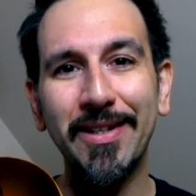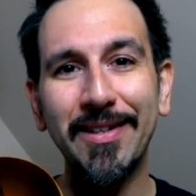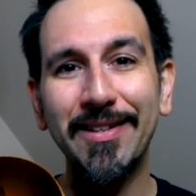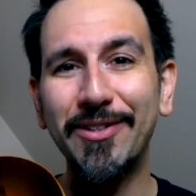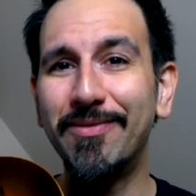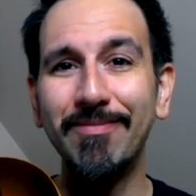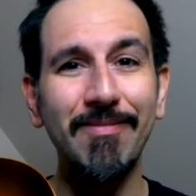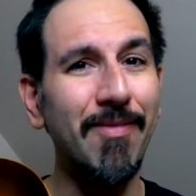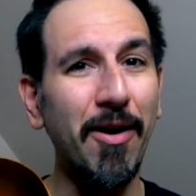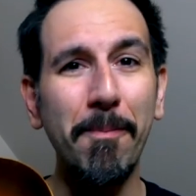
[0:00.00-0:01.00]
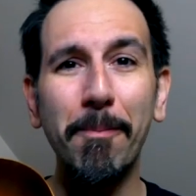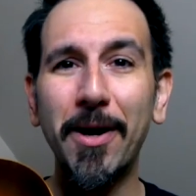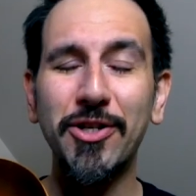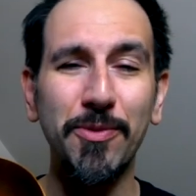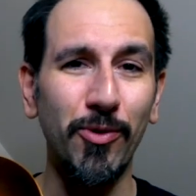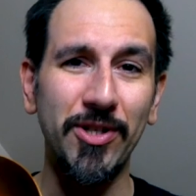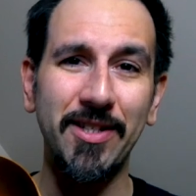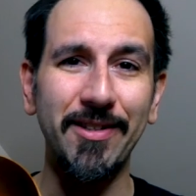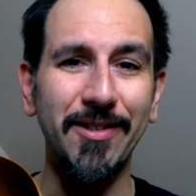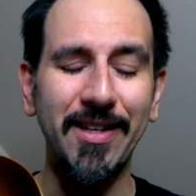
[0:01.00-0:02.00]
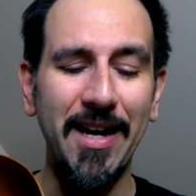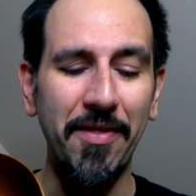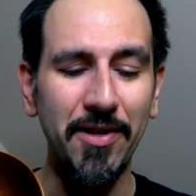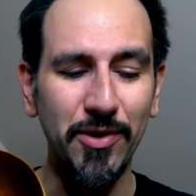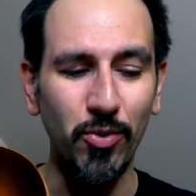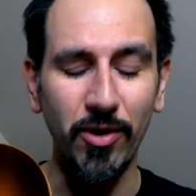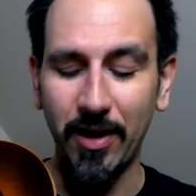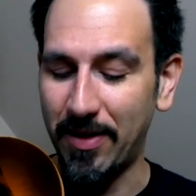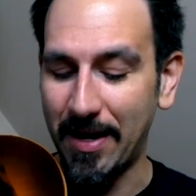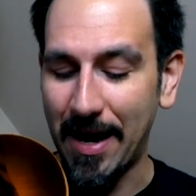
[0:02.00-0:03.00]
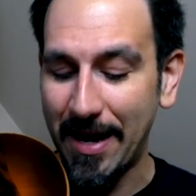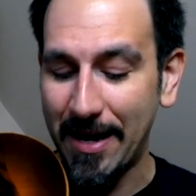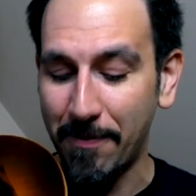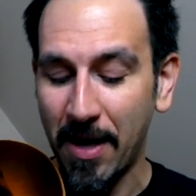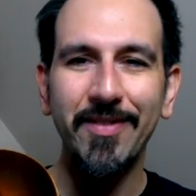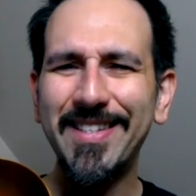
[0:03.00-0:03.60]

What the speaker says: are much more skilled at this work than I am.